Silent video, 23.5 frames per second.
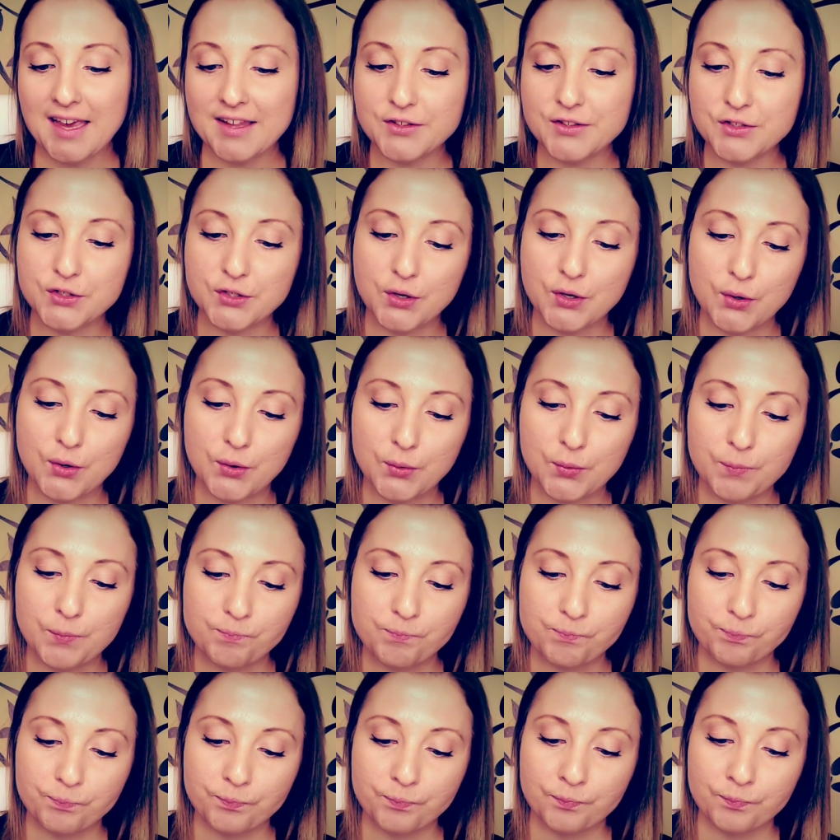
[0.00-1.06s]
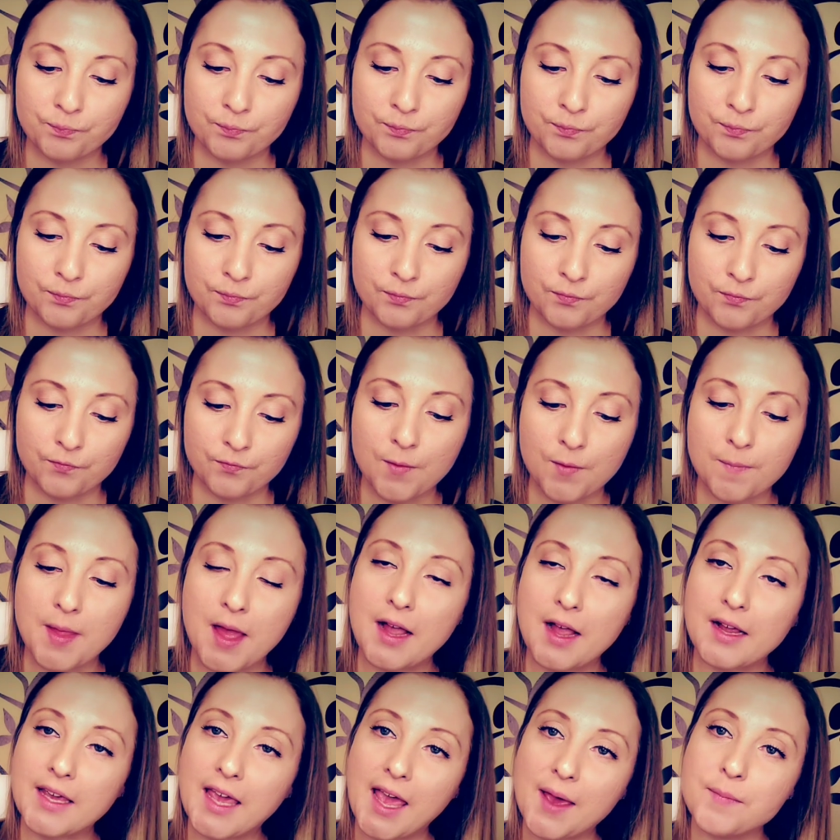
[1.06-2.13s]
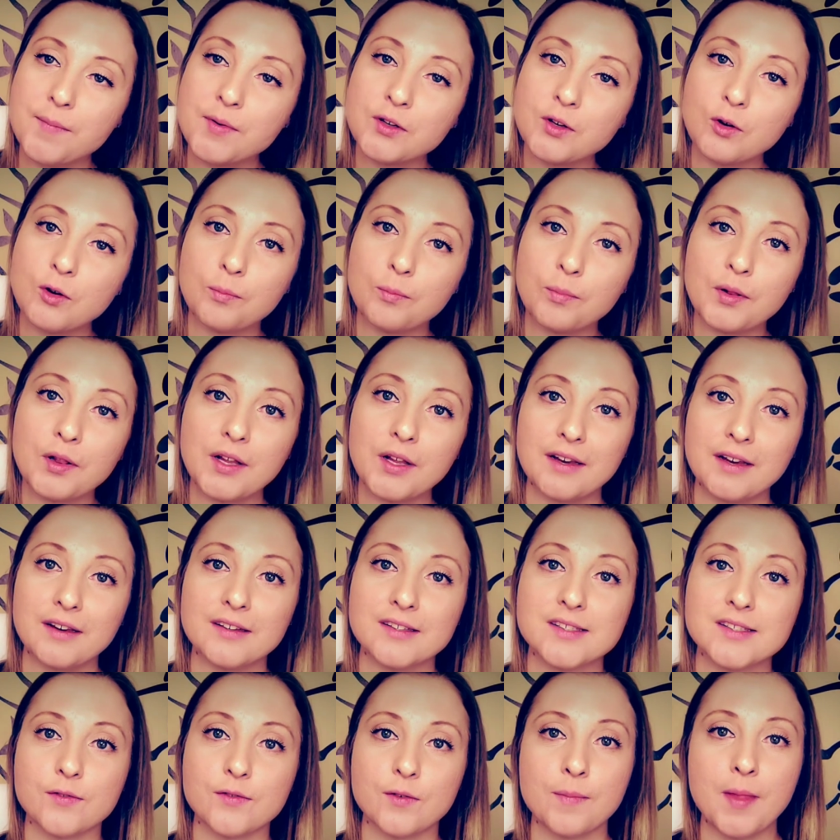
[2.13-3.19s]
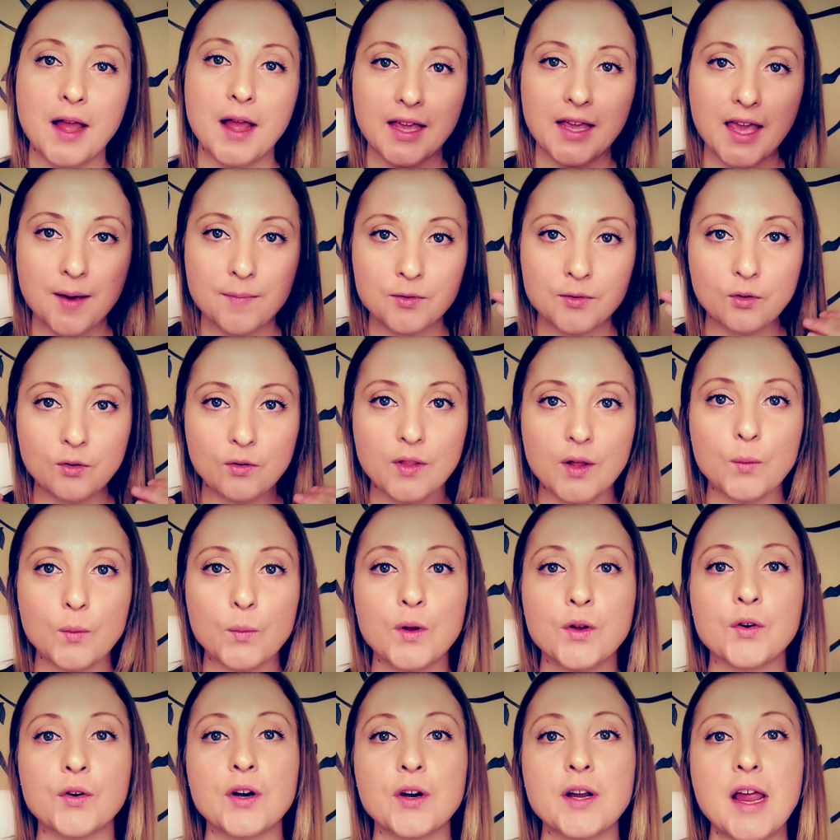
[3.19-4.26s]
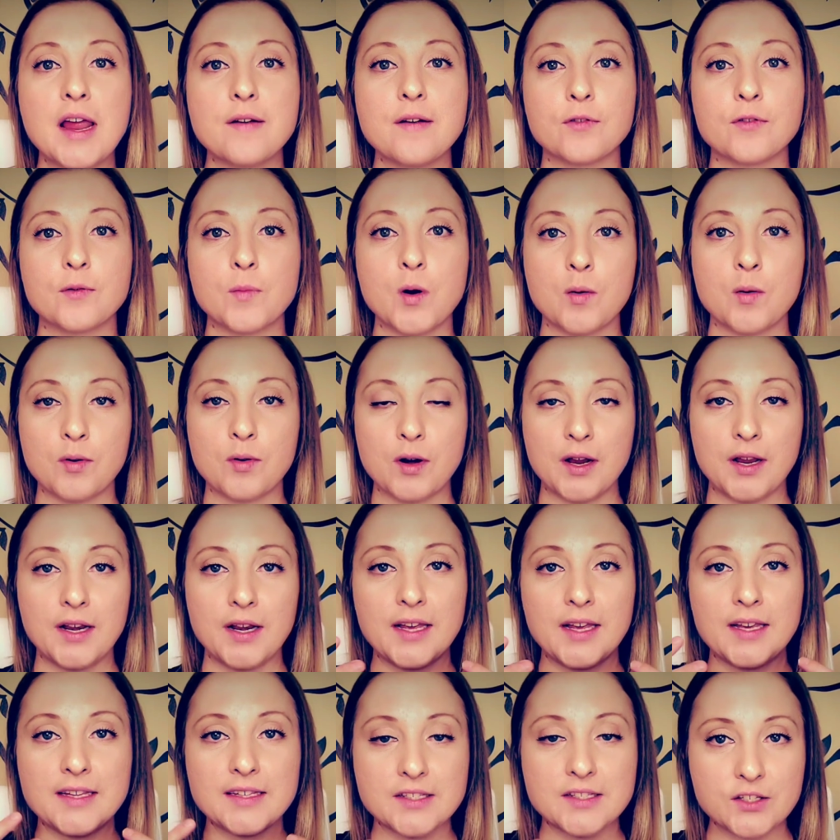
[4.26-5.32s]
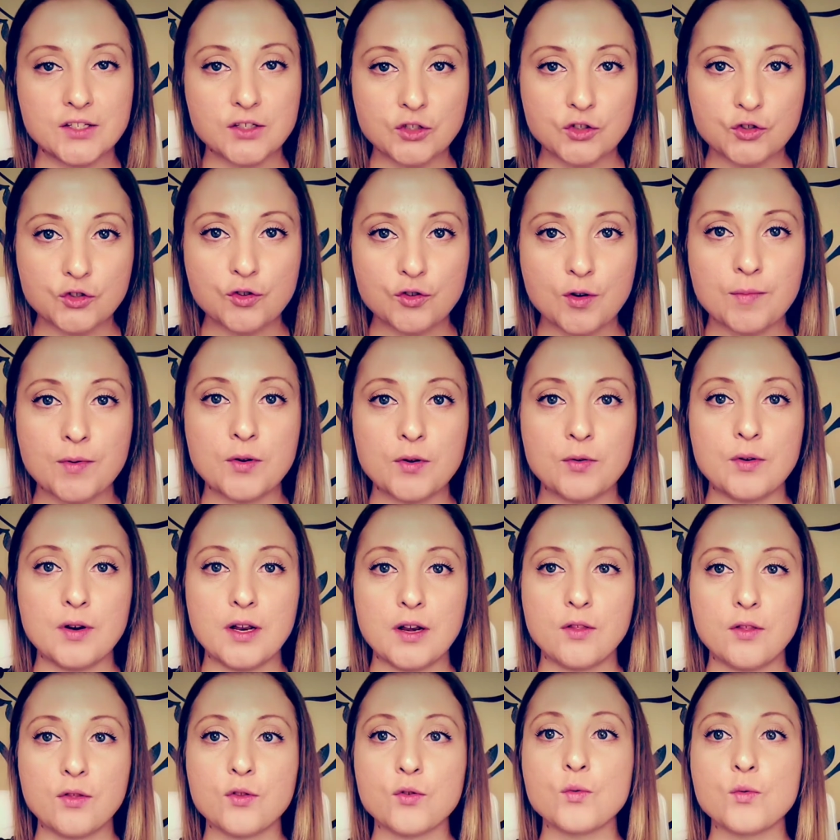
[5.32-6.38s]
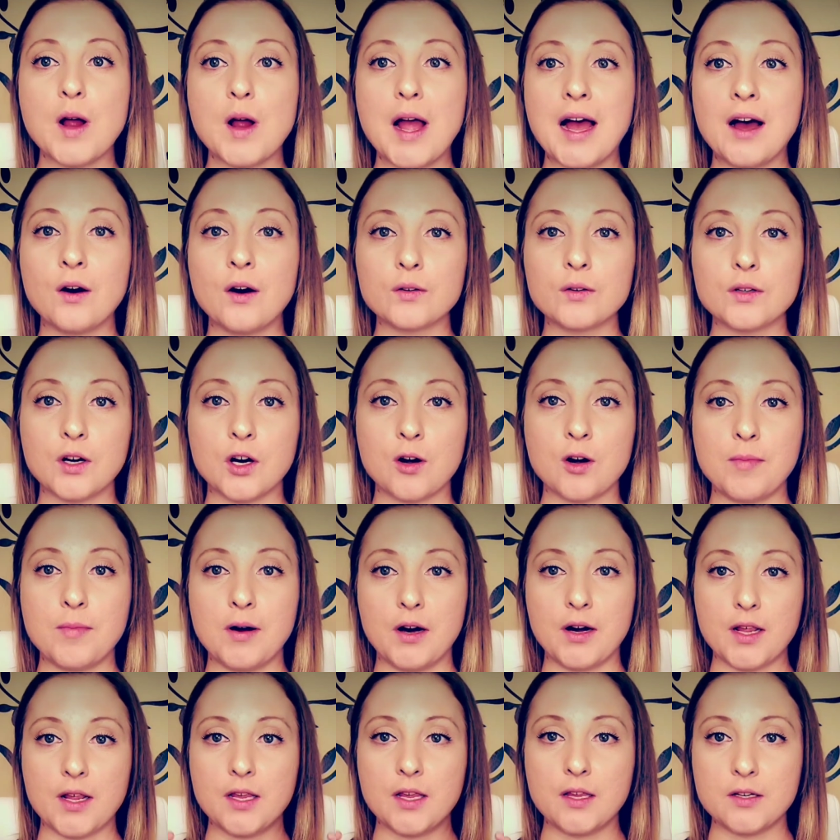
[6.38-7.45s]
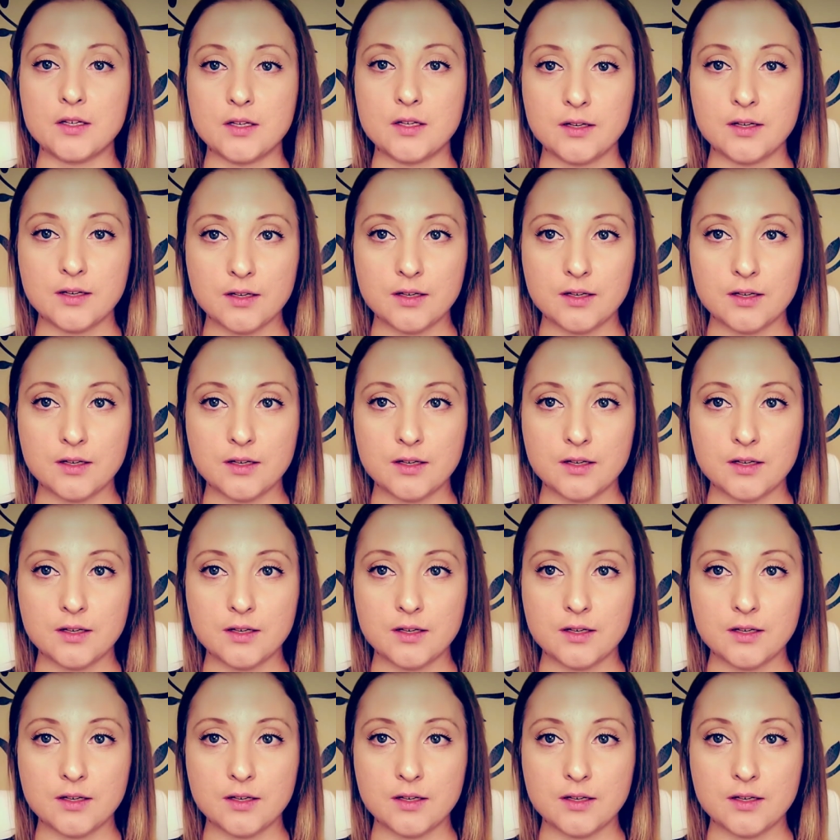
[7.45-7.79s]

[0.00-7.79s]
And so from that chemical place, from that chemical that we create from our brain, it gets distributed throughout our body,